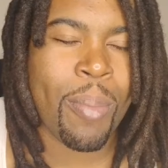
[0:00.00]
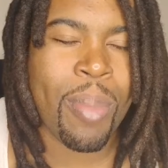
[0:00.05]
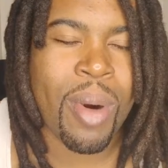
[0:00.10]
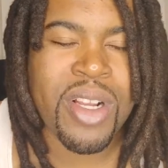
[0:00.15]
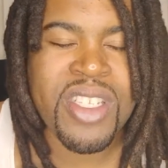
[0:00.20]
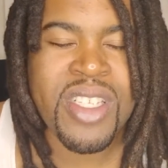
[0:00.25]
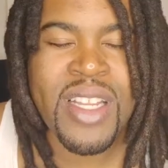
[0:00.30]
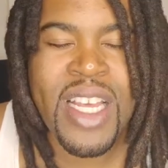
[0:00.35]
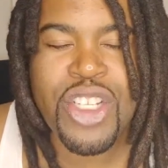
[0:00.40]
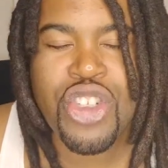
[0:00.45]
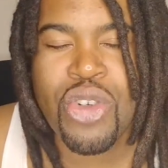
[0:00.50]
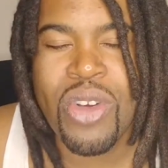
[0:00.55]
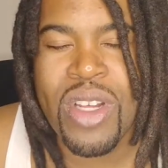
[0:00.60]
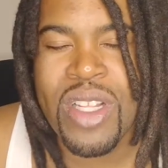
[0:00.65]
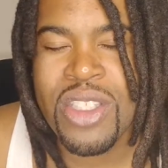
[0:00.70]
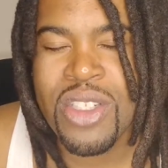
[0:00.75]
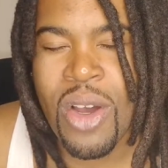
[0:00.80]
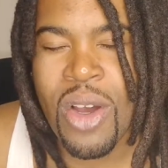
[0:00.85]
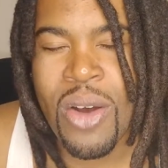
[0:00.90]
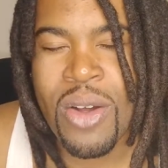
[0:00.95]
a person that you
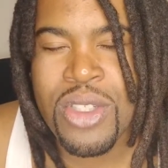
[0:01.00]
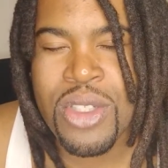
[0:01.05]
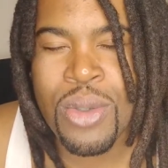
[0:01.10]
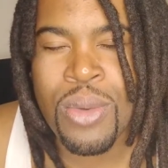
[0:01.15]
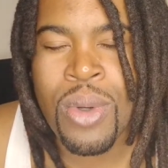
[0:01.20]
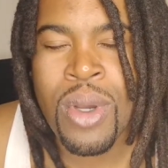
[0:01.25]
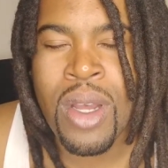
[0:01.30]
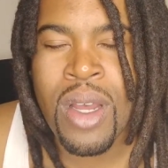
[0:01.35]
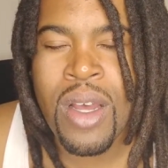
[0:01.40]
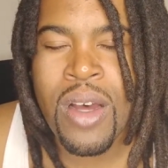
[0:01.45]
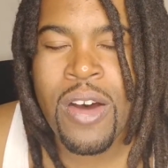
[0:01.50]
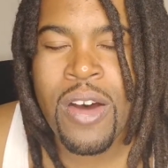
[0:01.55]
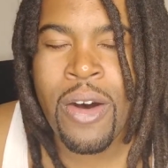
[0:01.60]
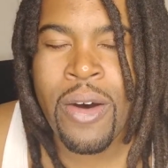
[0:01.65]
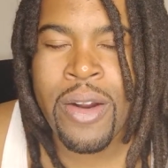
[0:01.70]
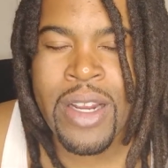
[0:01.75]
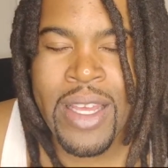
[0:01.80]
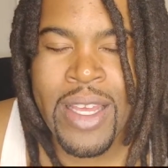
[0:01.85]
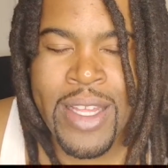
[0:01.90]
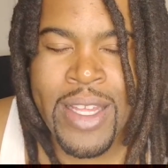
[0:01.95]
can talk to
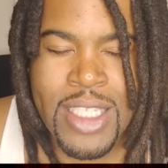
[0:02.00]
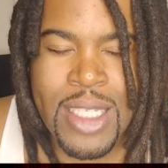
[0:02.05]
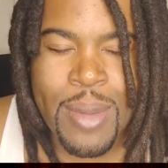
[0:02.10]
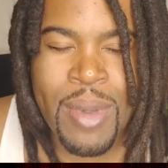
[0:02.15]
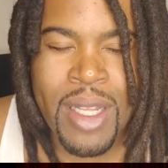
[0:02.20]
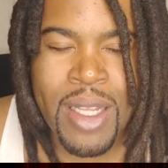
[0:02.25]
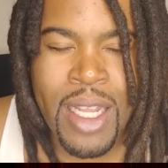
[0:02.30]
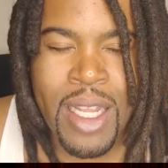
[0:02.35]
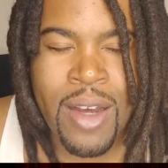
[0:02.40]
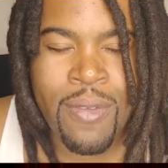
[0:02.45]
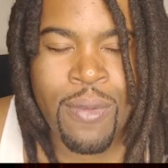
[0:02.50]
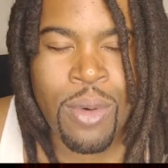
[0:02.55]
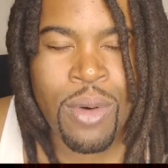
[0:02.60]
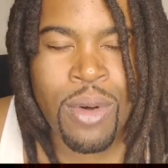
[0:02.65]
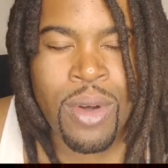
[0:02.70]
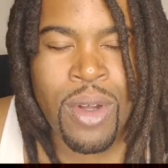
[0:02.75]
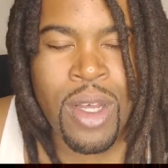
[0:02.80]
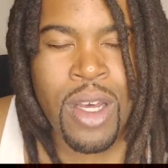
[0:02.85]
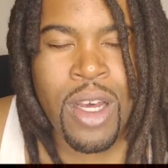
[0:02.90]
on an intimate level,